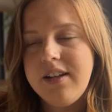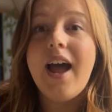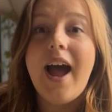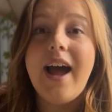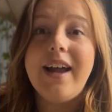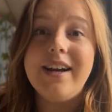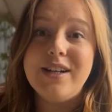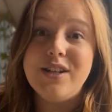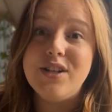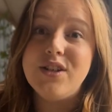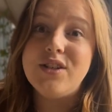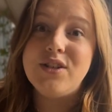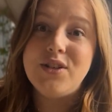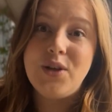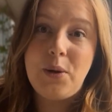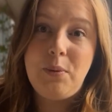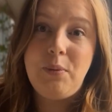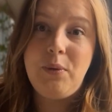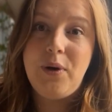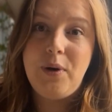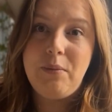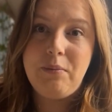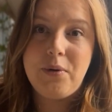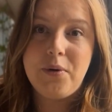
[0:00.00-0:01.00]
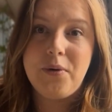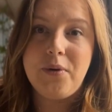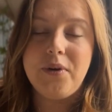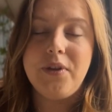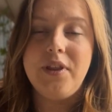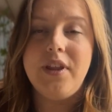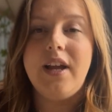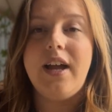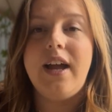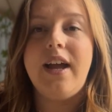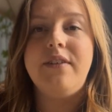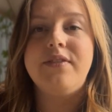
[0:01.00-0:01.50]
And it's super important
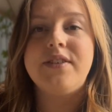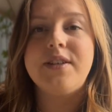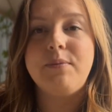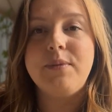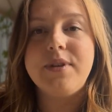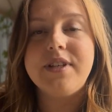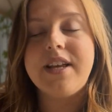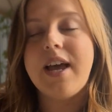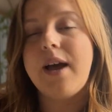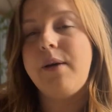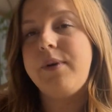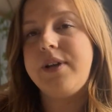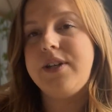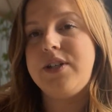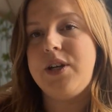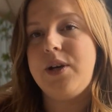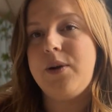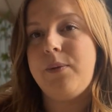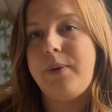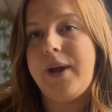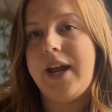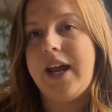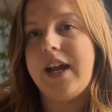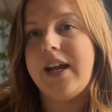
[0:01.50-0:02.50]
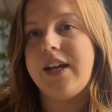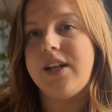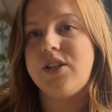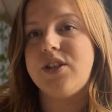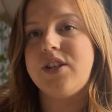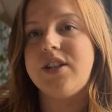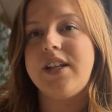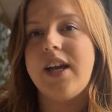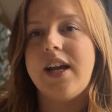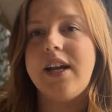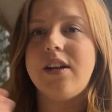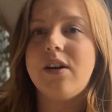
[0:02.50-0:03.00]
that if someone's coming to your page,
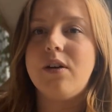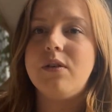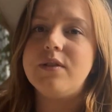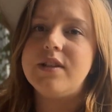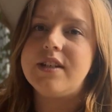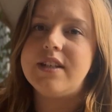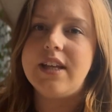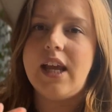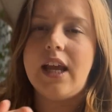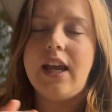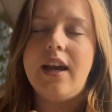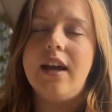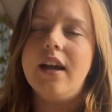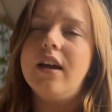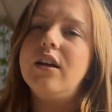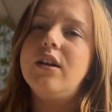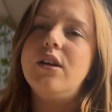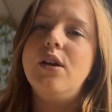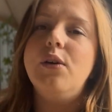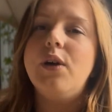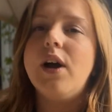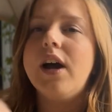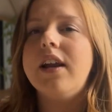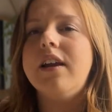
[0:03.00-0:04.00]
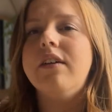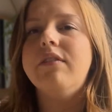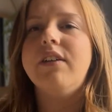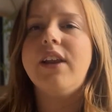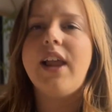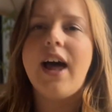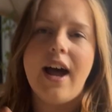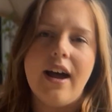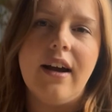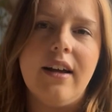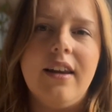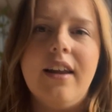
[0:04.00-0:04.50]
they don't see you kind of
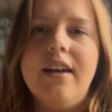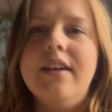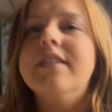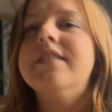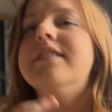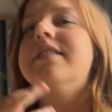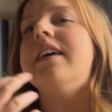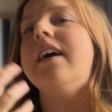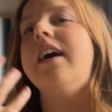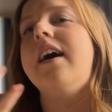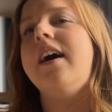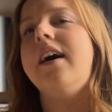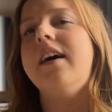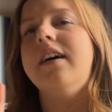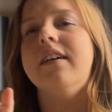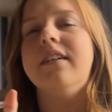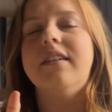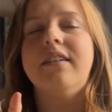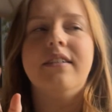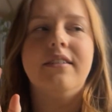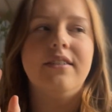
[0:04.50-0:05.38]
lackluster,